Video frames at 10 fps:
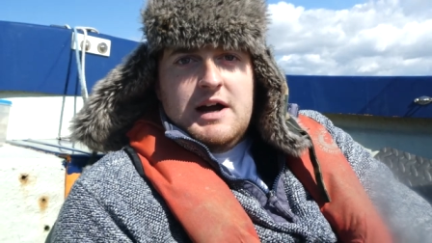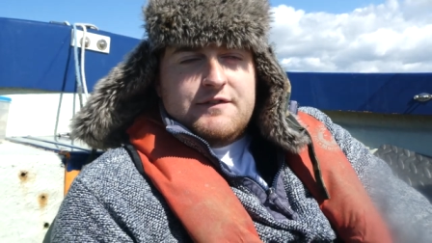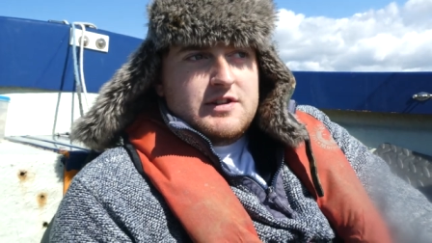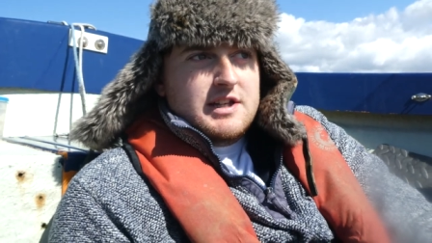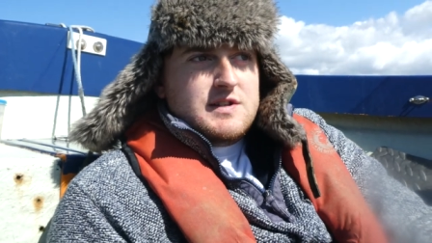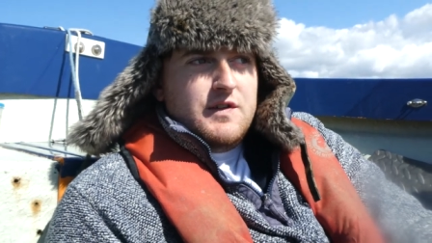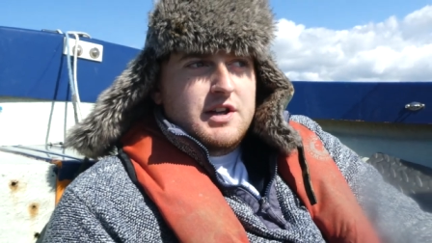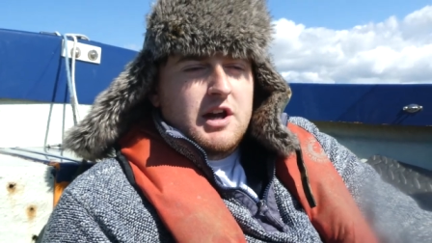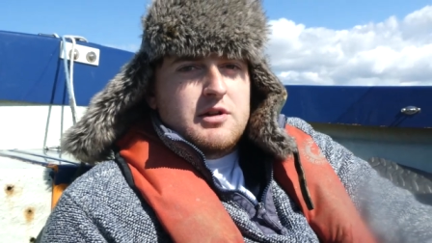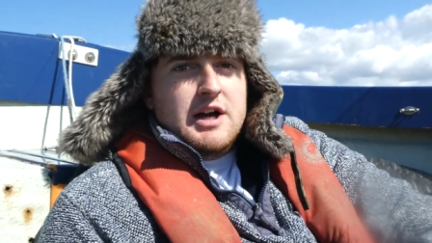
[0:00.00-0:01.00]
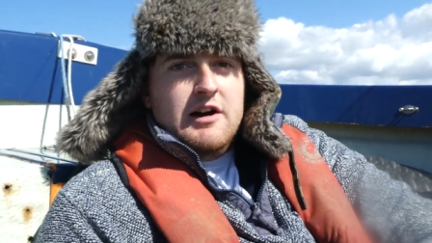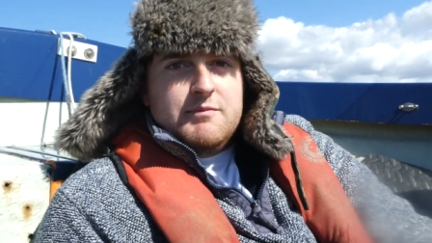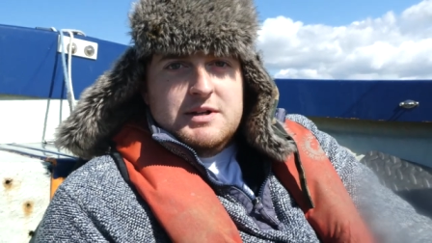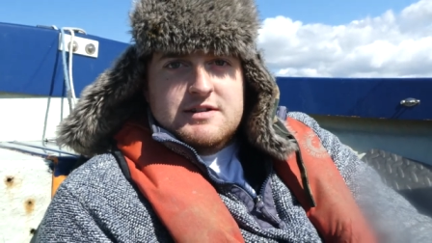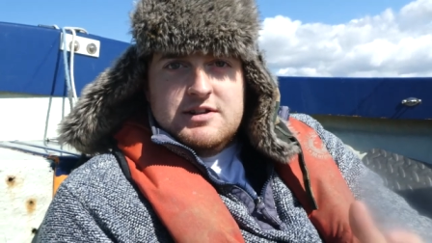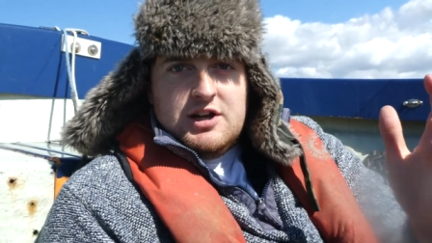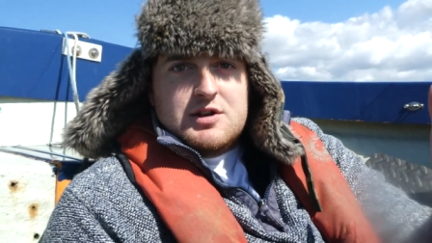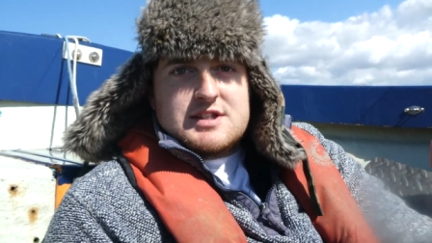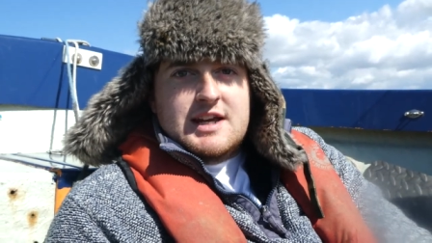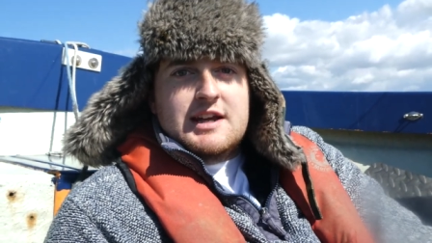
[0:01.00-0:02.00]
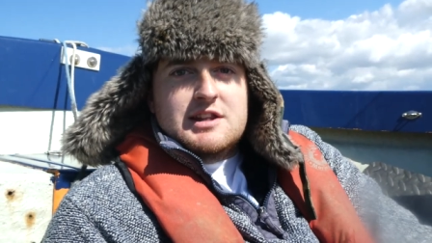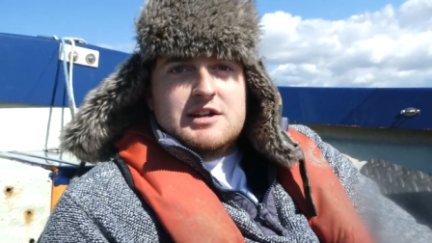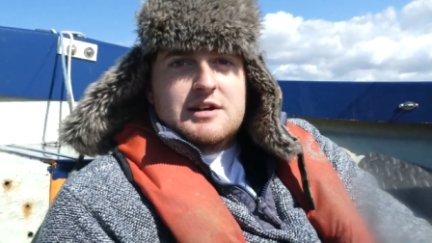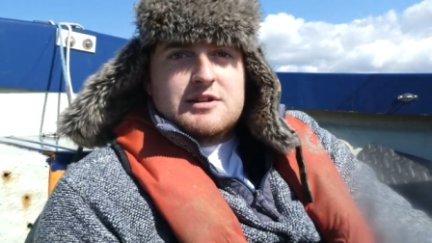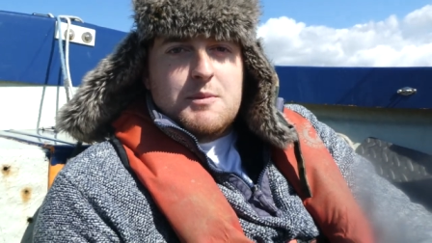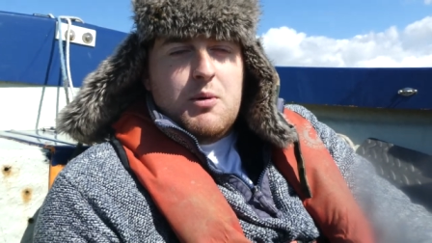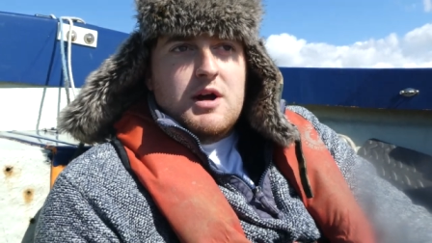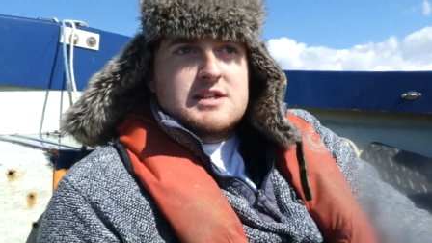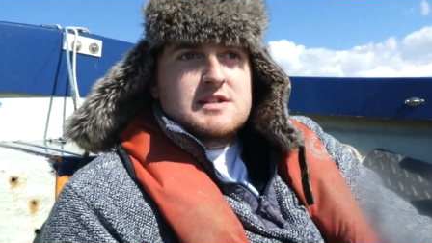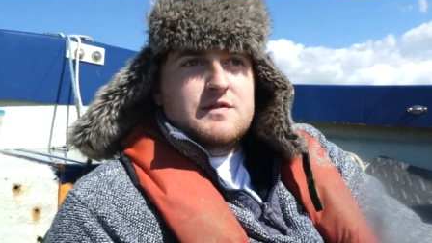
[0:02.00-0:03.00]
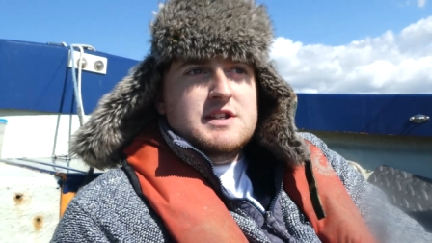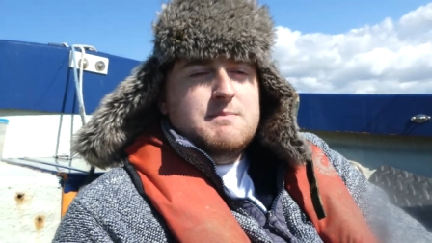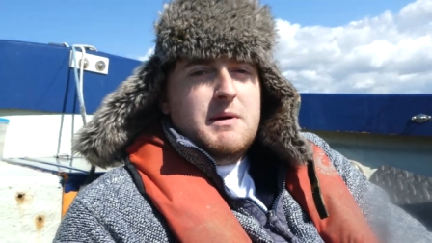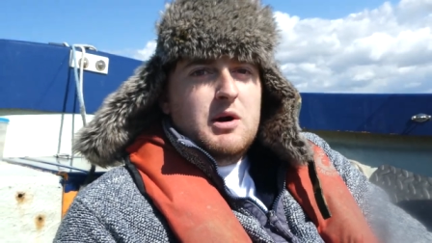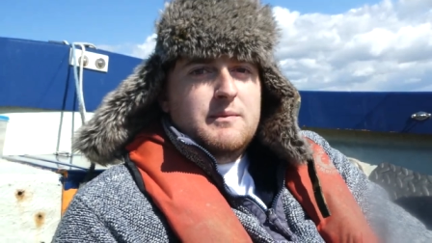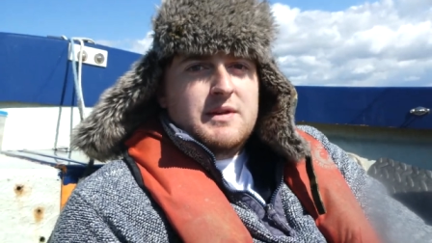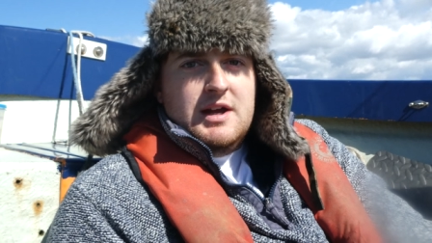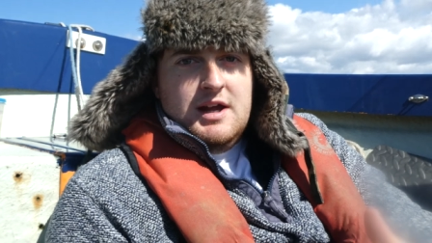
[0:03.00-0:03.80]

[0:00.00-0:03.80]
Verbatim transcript: After this video that I've been, you know, singing the, the praises of this boat,